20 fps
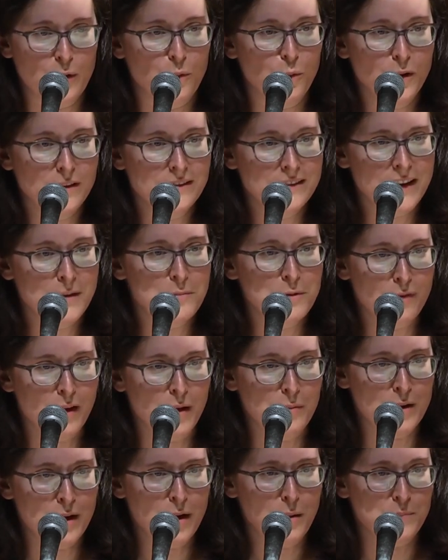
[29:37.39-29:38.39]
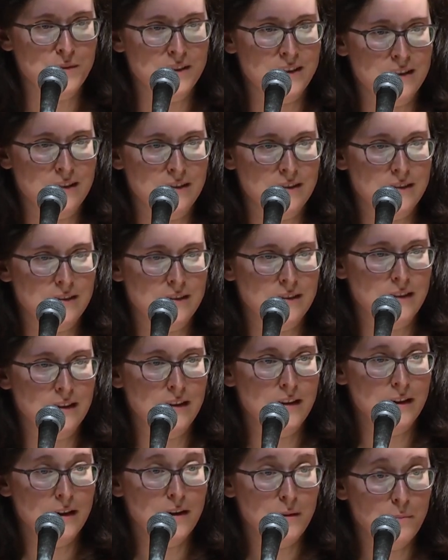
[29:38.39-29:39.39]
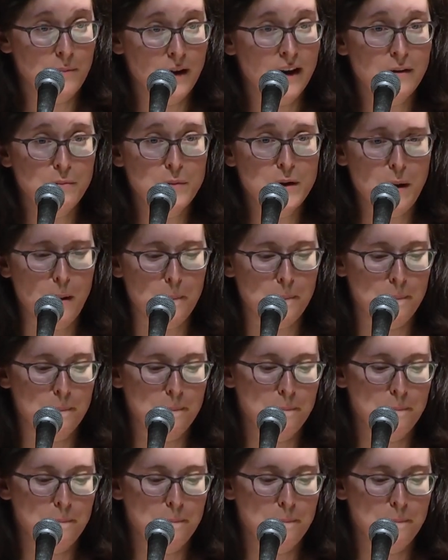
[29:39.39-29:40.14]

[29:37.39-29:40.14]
What time have I been up since? But I've been up.